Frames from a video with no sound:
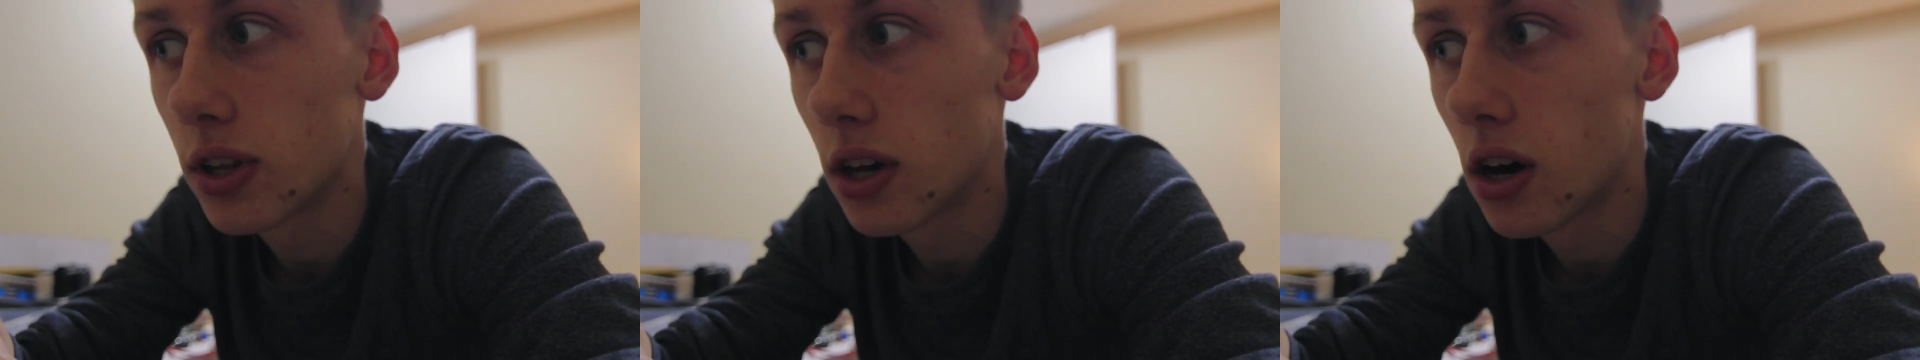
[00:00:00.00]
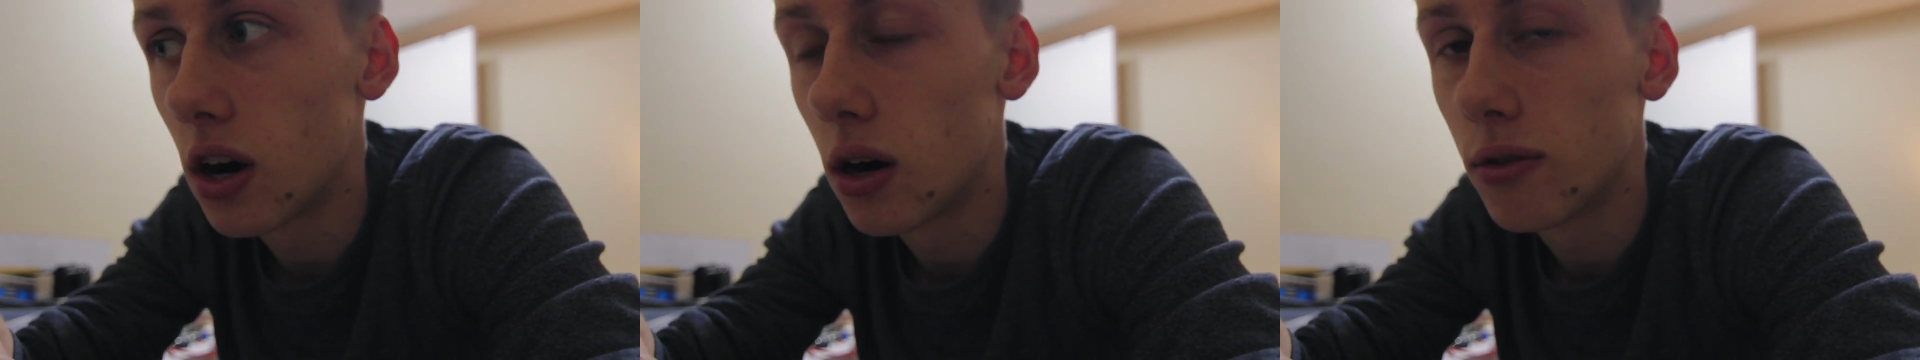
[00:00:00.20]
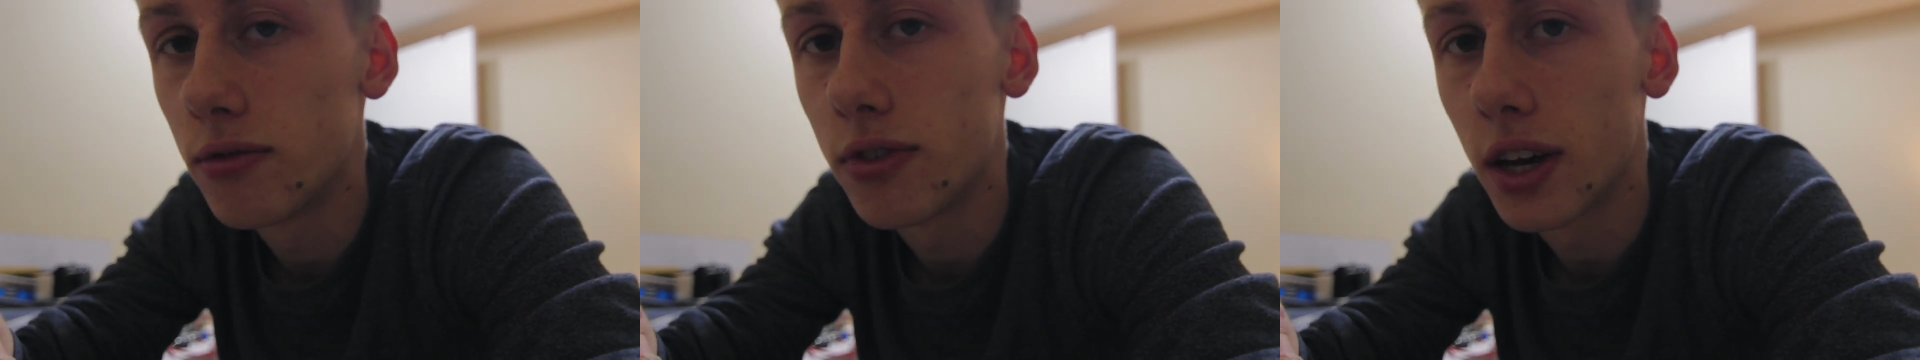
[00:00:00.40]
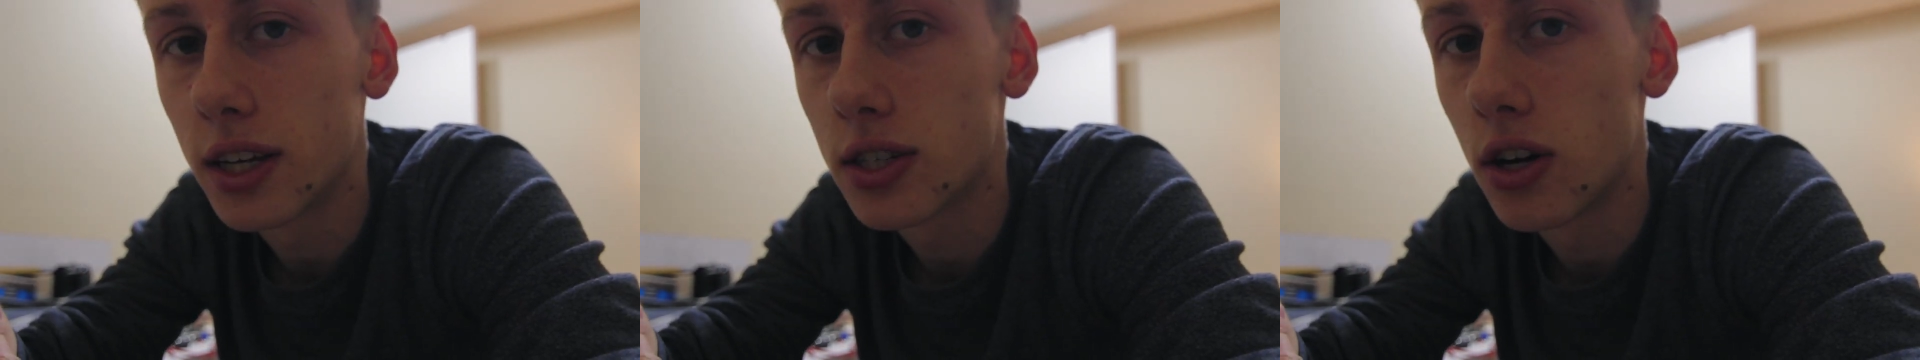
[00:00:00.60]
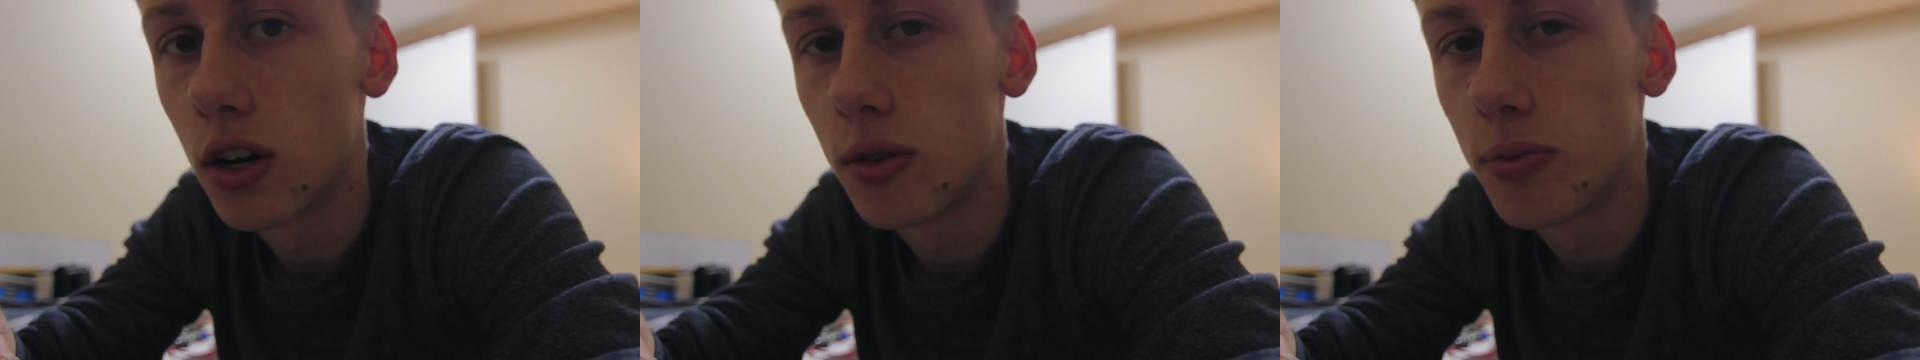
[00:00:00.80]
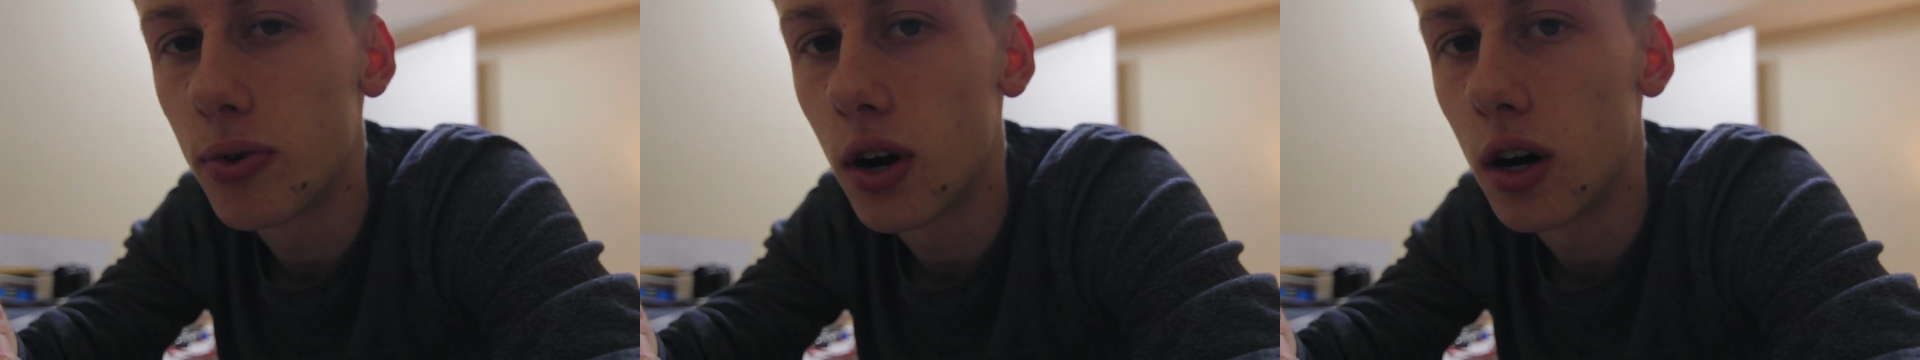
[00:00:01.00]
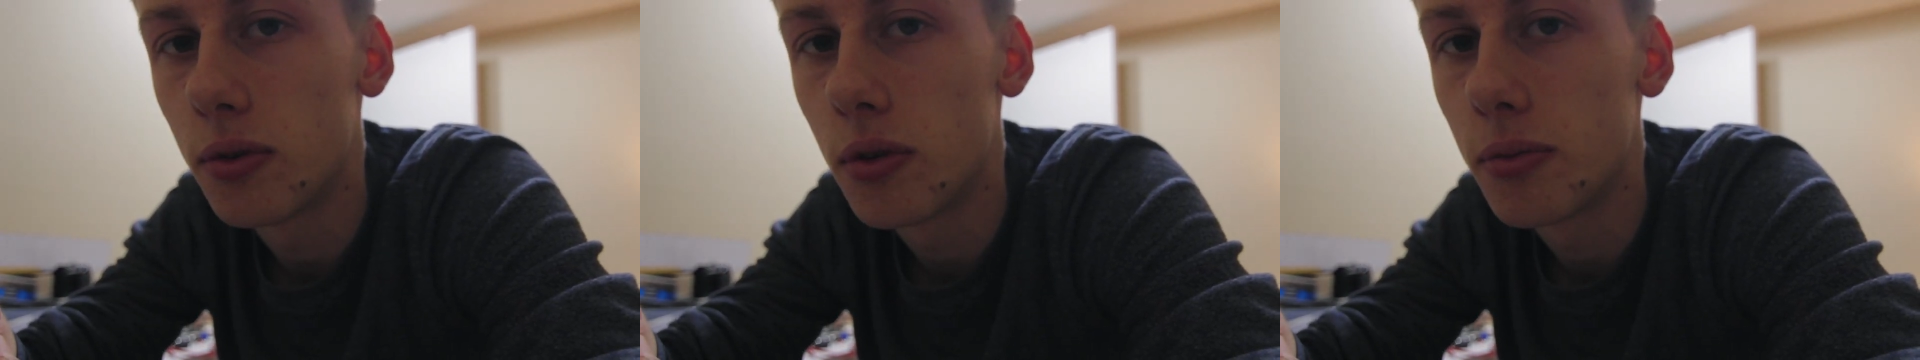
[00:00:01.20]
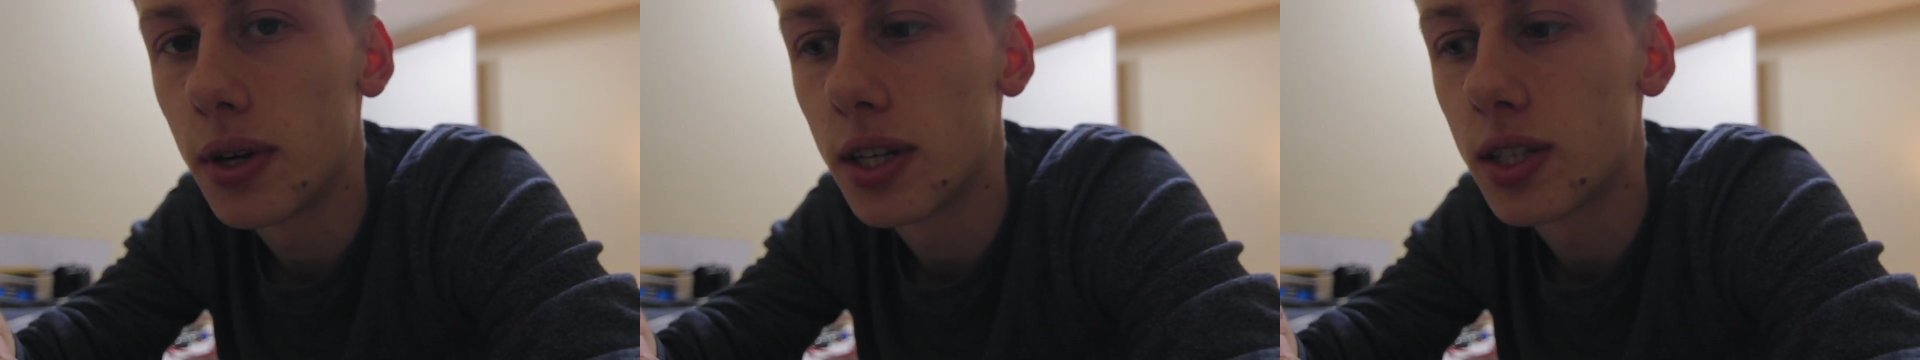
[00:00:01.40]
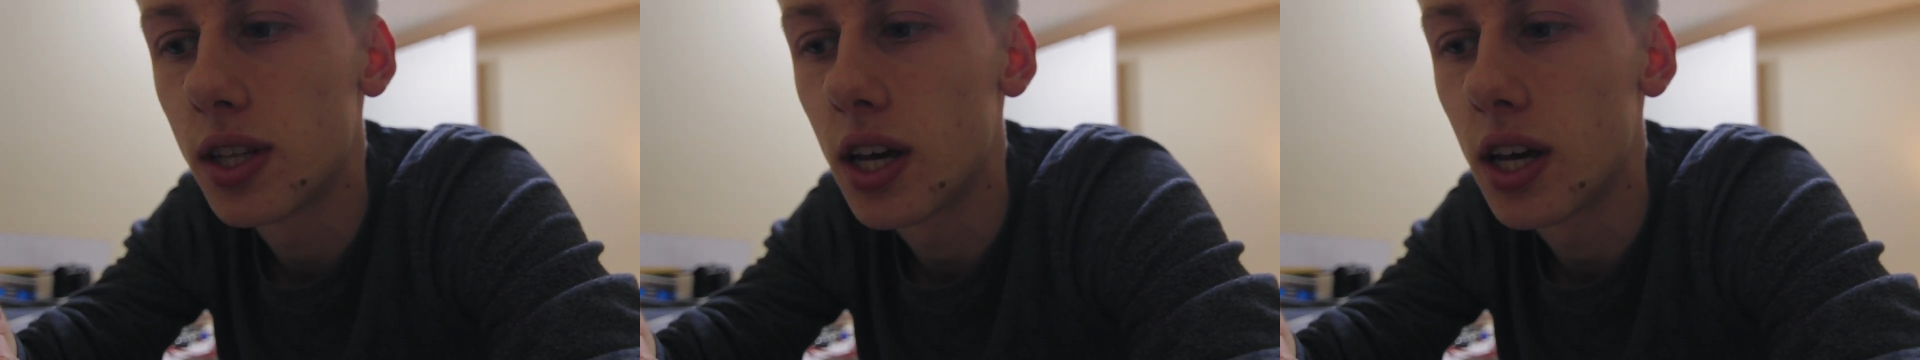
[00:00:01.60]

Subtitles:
the convex hull problem is,